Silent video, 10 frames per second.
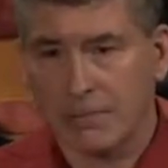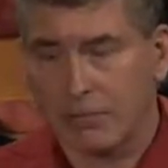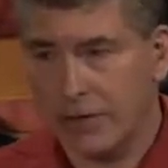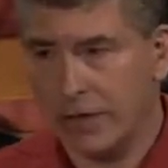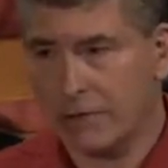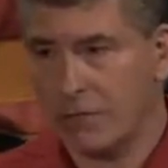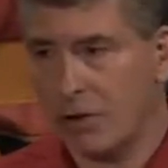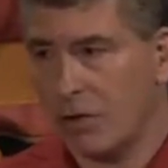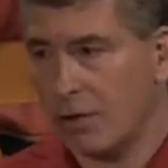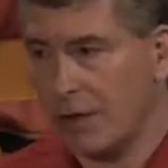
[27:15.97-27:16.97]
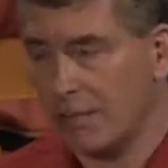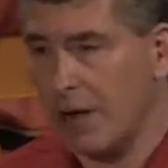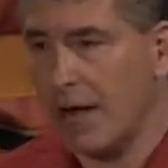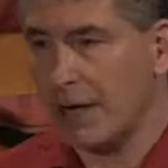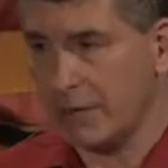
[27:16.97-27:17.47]
played a role in
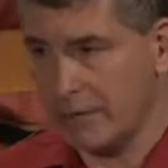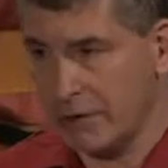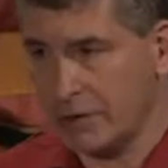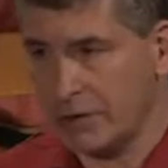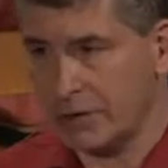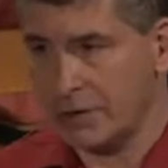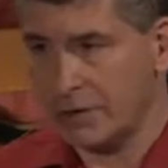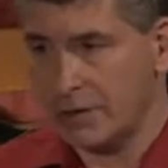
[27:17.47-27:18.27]
my conversion,